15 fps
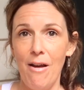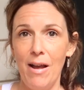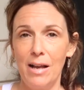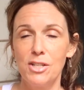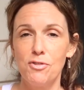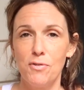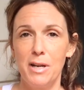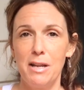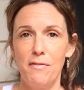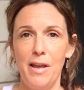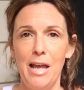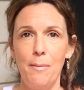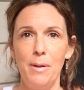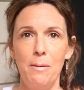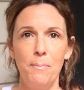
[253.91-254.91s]
house ready for
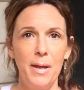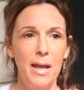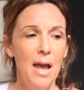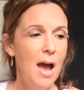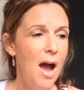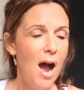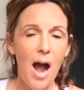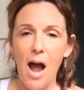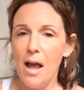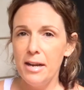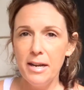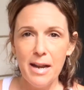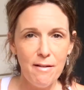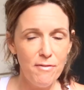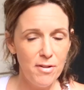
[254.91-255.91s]
Airbnb. I
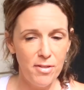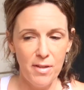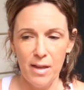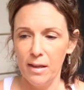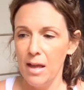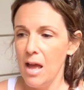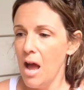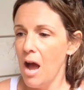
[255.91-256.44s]
did everything.